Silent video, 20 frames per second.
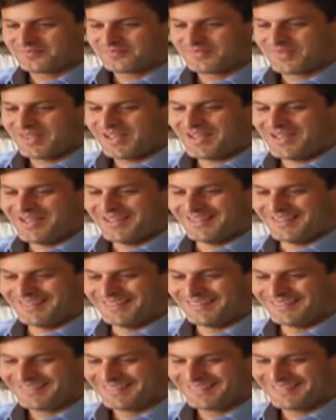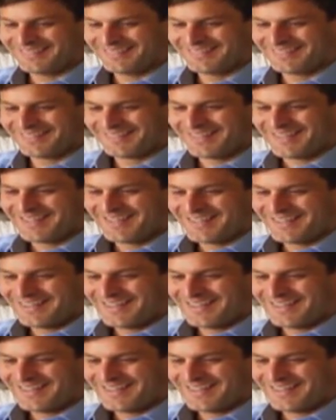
[no speech]